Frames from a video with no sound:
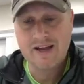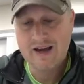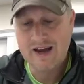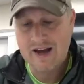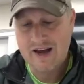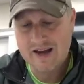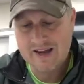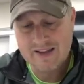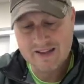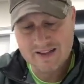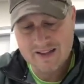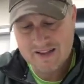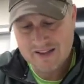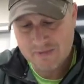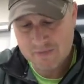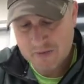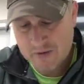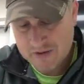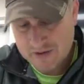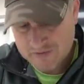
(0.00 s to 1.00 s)
uh, in, in
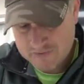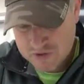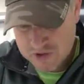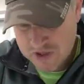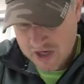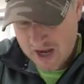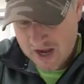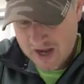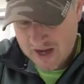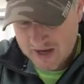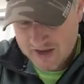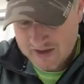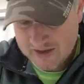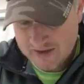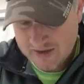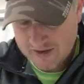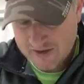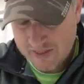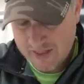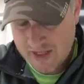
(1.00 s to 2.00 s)
the book of John,
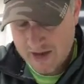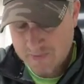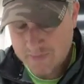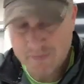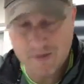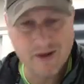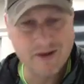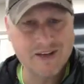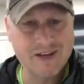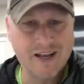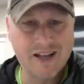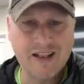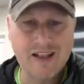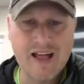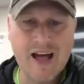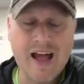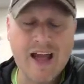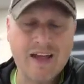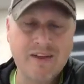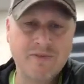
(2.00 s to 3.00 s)
uh, that abundant
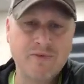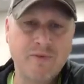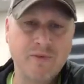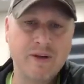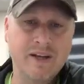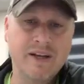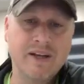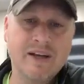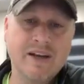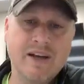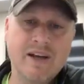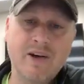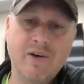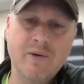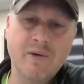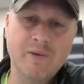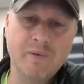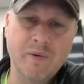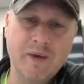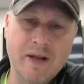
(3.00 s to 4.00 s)
life. We,
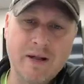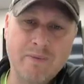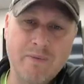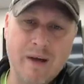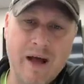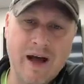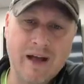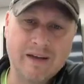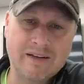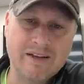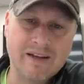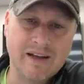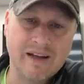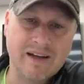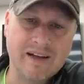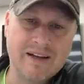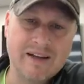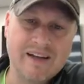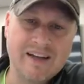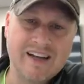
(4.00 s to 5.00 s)
we read about.
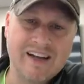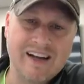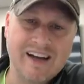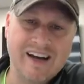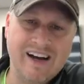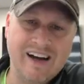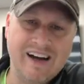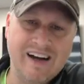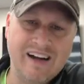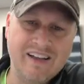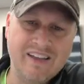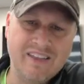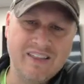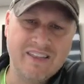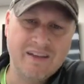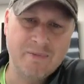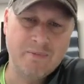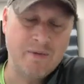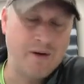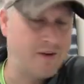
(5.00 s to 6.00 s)
Uh, uh,
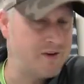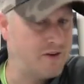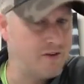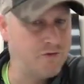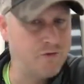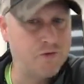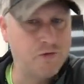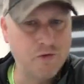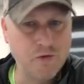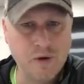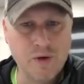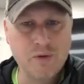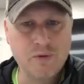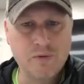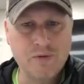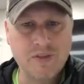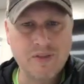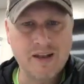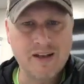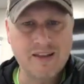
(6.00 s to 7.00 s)
the abundant
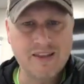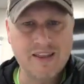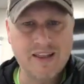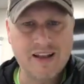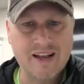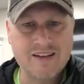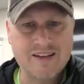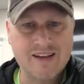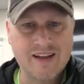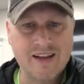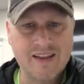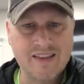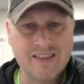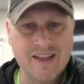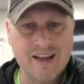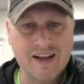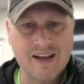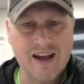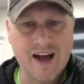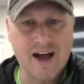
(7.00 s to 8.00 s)
fruit that that uh,
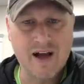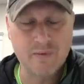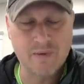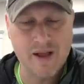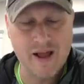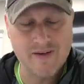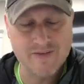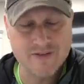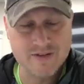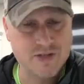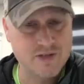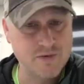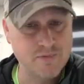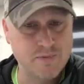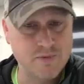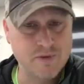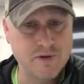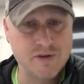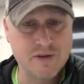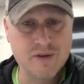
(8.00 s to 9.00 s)
that God would have us to
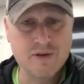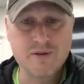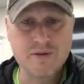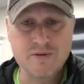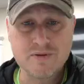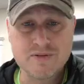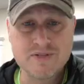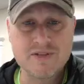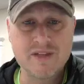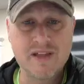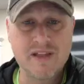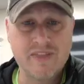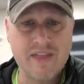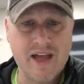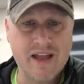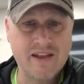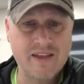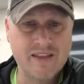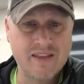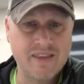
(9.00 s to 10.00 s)
produce, that
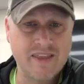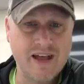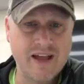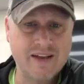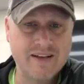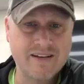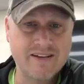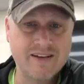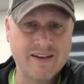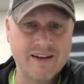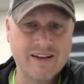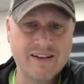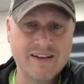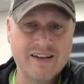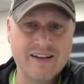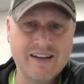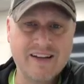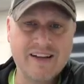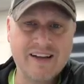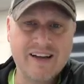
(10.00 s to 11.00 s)
that uh,
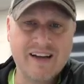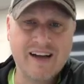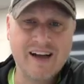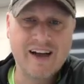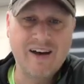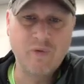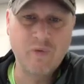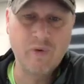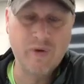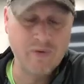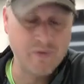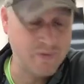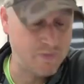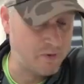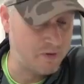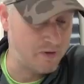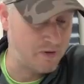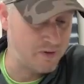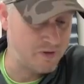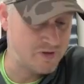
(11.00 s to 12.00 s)
uh, we would
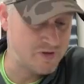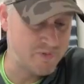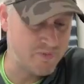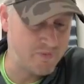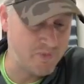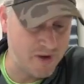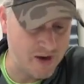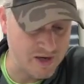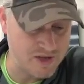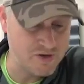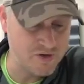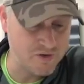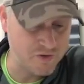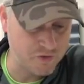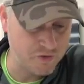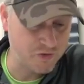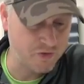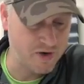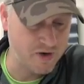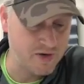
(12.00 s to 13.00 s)
produce much
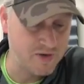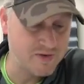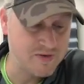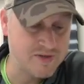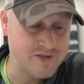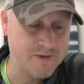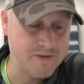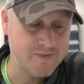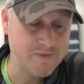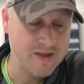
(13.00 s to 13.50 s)
fruit.